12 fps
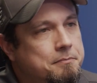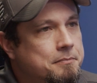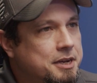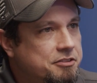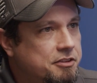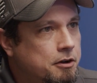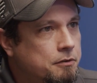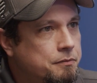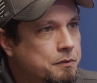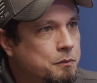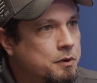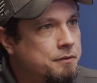
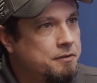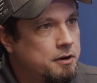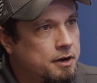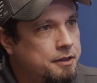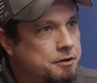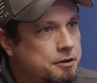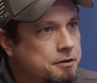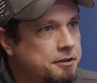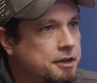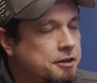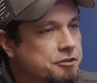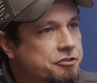myself or one of our other
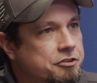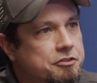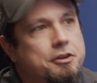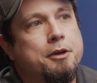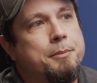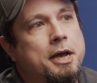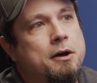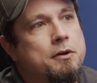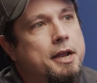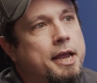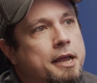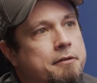technicians to come
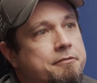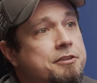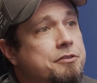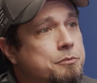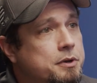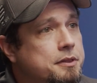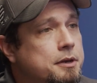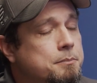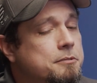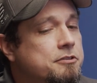out and visit with them.